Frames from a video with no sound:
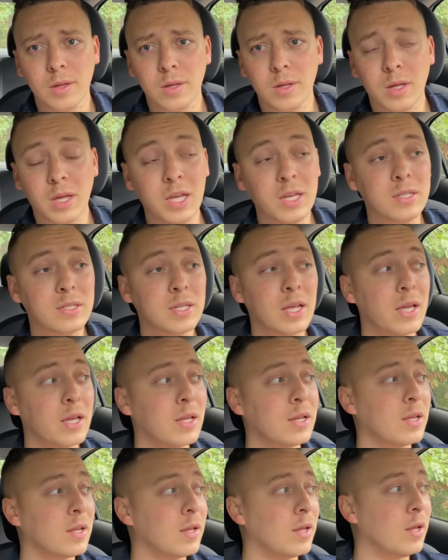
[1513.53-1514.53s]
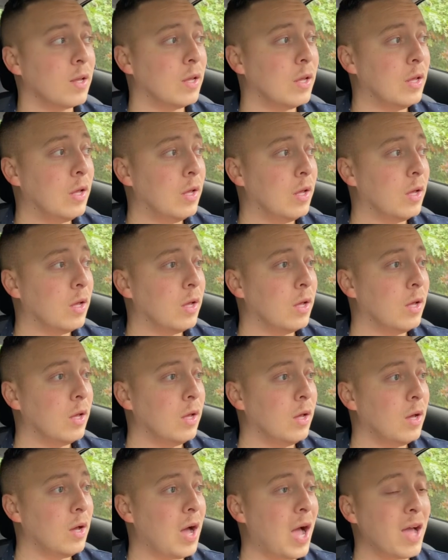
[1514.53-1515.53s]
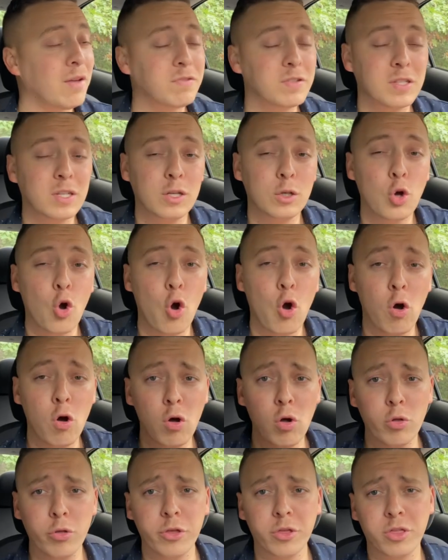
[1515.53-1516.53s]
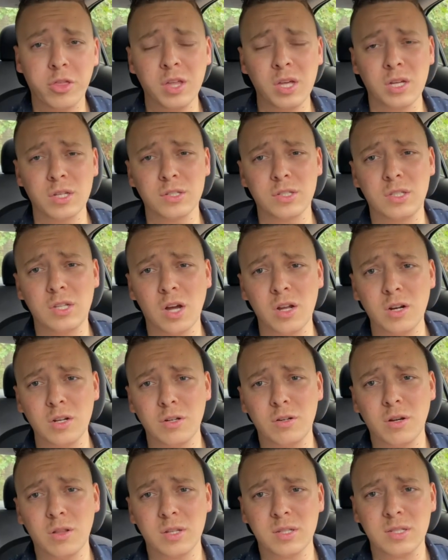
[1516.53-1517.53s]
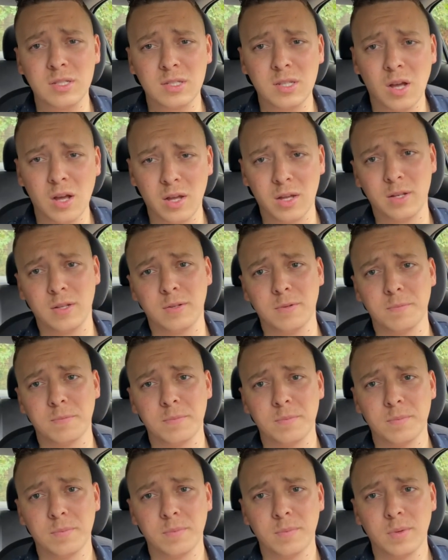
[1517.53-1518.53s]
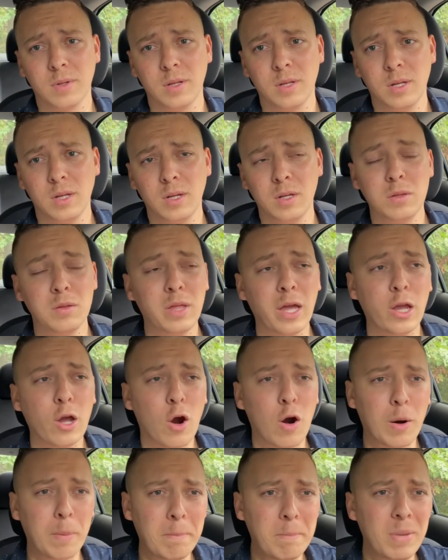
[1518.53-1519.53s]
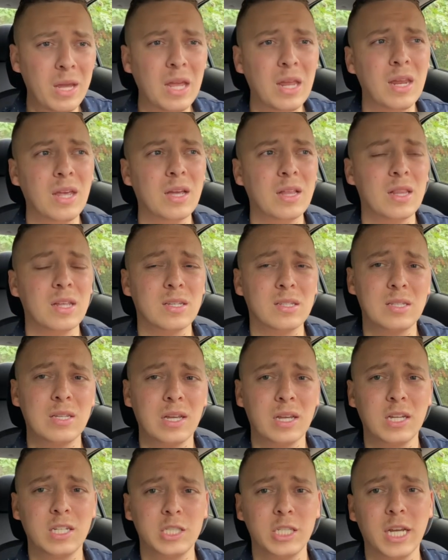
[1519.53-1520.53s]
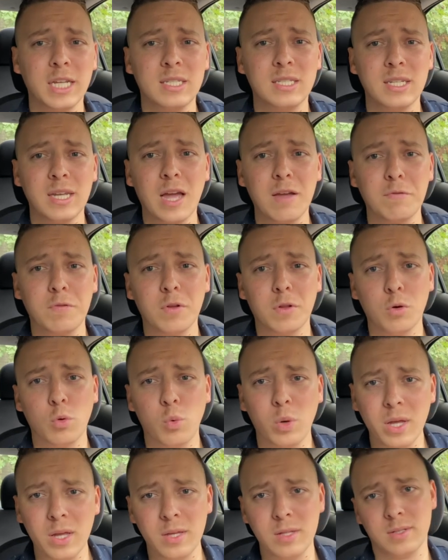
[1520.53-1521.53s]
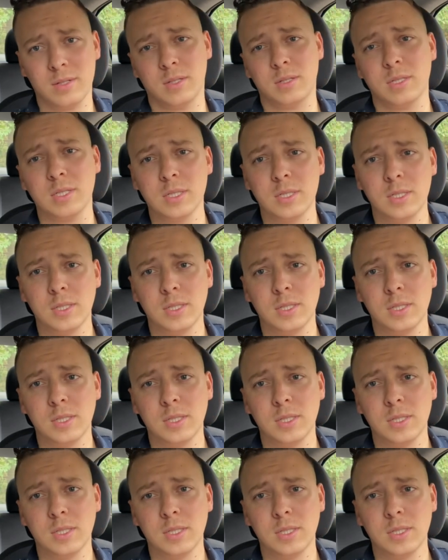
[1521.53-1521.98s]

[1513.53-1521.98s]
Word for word: He said, I've seen all the things done under the sun. They are meaningless, like a chasing after the wind.